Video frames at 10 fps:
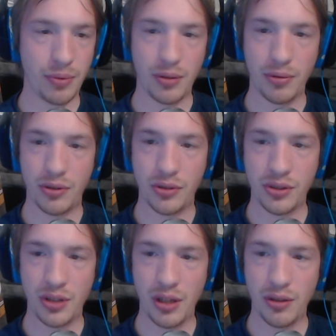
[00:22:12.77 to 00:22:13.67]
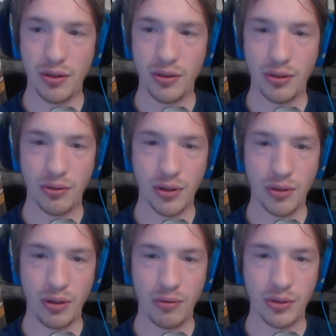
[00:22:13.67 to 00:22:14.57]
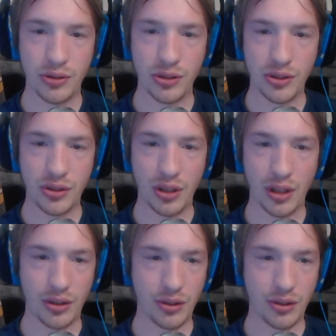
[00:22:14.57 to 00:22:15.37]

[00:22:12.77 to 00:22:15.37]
Just hang on. Don't go anywhere just yet.